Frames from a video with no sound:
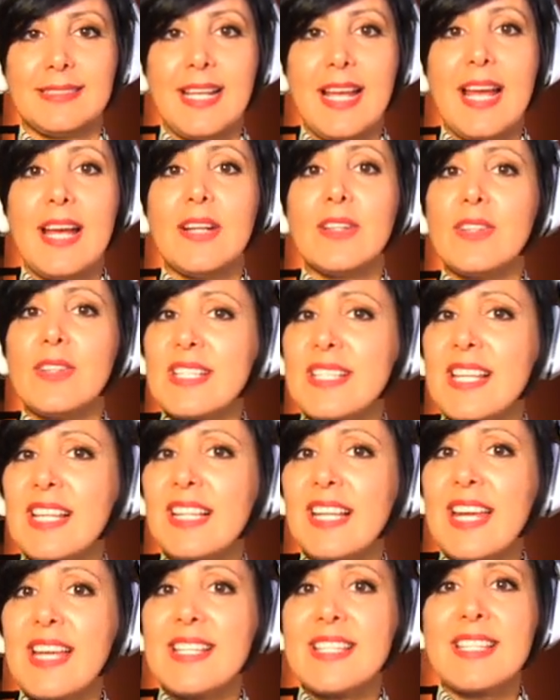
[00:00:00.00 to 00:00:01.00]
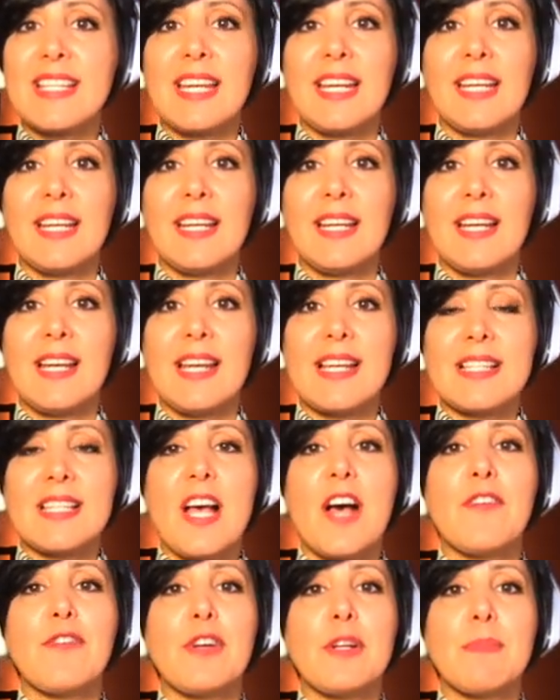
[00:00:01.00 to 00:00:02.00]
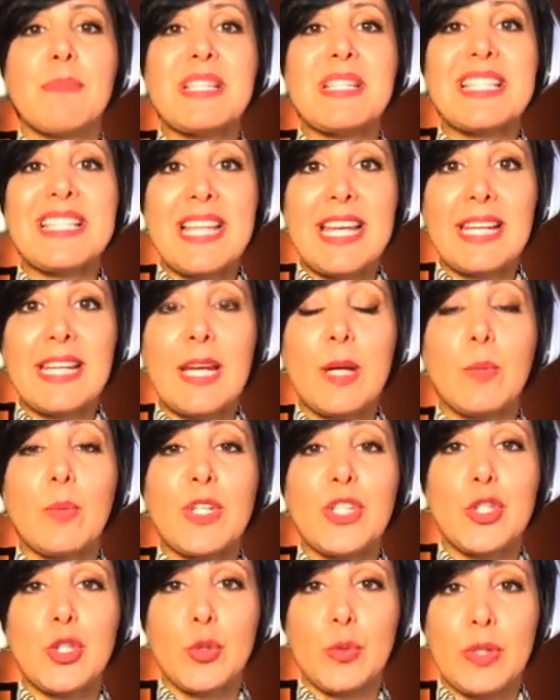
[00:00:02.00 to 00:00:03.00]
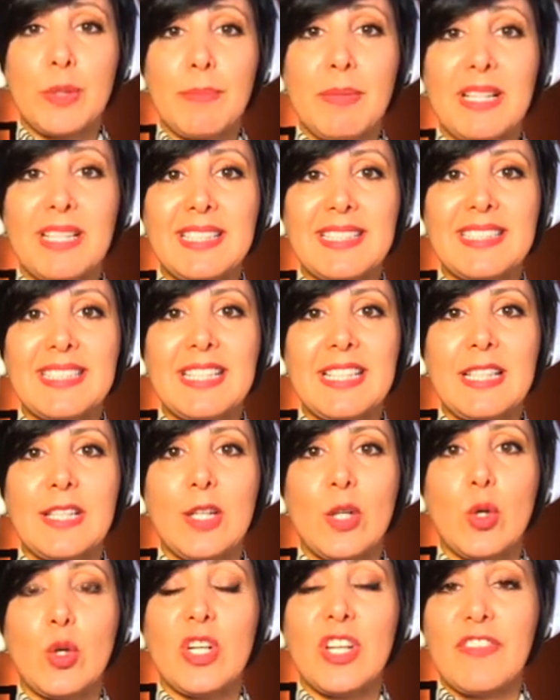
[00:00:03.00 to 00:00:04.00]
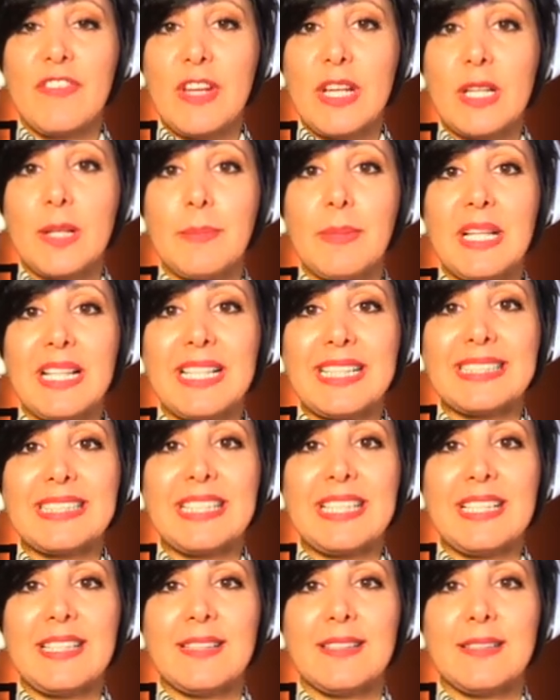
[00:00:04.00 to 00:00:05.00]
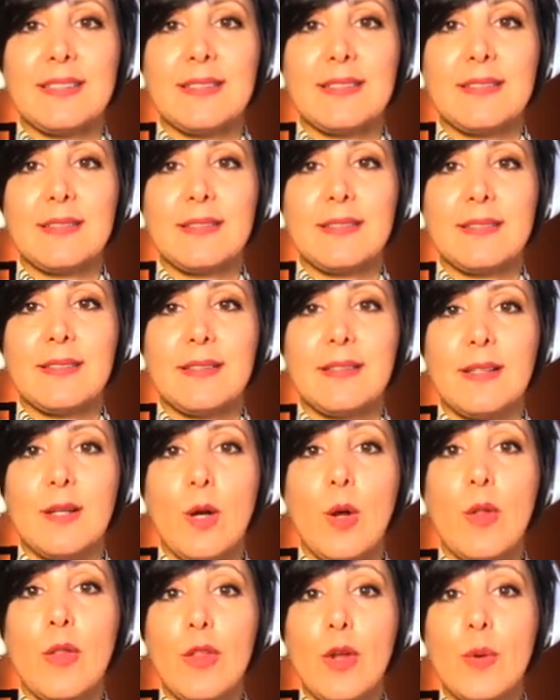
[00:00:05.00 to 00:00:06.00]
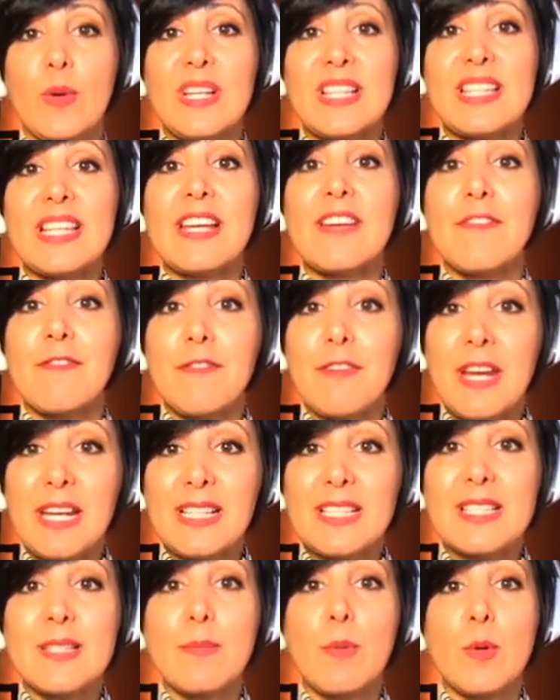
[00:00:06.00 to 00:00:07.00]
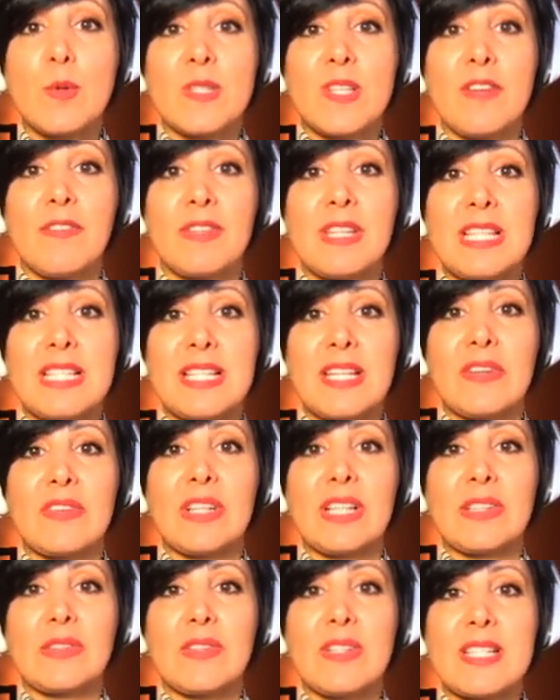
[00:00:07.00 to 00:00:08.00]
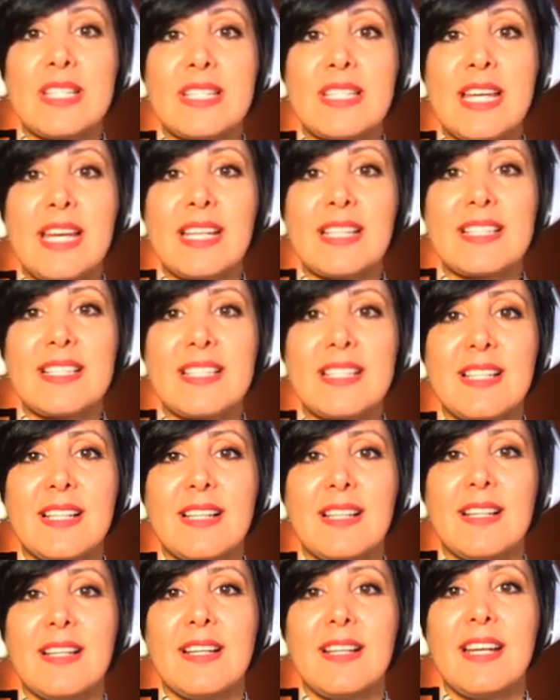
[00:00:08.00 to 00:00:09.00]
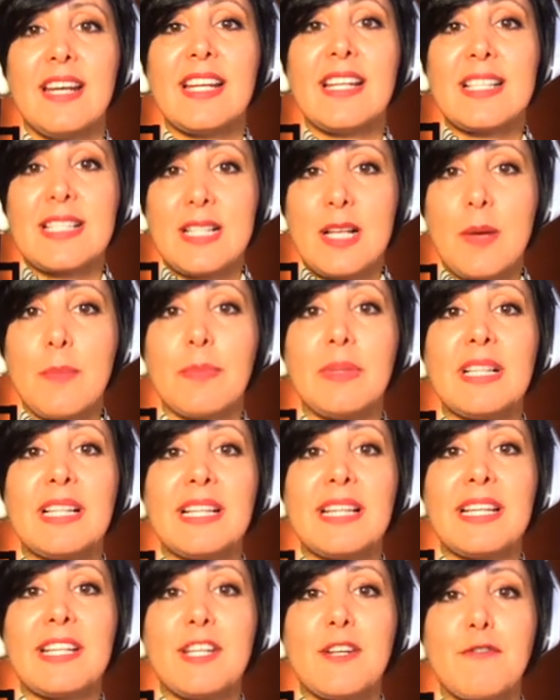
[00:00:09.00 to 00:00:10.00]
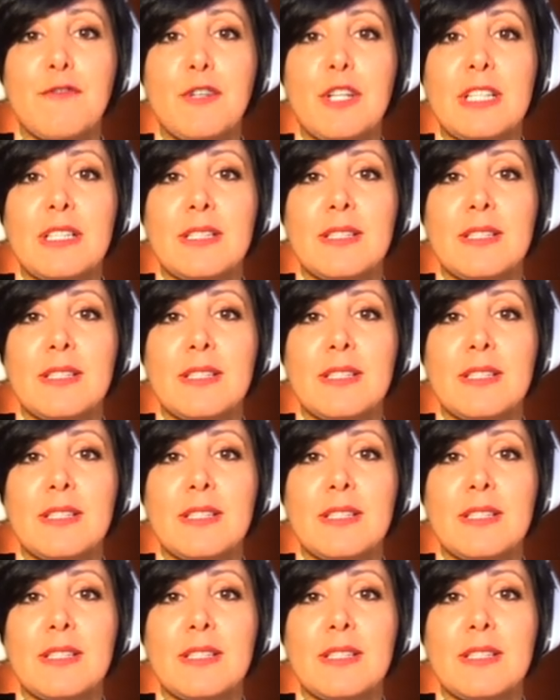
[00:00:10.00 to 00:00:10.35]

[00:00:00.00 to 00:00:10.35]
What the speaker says: Resiliency is often mistaken with durability or availability. Although it affects both of these characteristics, it is completely different.